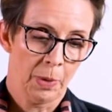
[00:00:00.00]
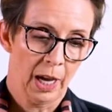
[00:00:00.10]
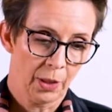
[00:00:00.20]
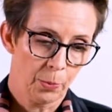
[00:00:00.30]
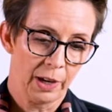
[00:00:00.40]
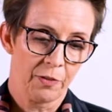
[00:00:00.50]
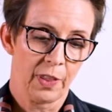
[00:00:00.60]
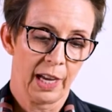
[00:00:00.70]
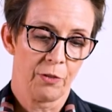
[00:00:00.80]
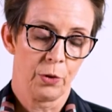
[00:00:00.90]
pathway for
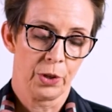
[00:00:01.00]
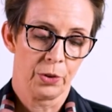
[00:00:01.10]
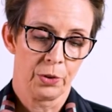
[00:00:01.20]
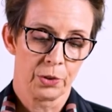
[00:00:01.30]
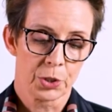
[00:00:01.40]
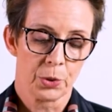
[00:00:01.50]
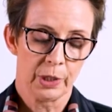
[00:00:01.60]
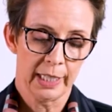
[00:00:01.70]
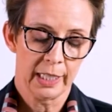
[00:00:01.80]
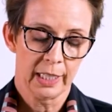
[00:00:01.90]
that for you
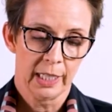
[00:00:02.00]
shortly.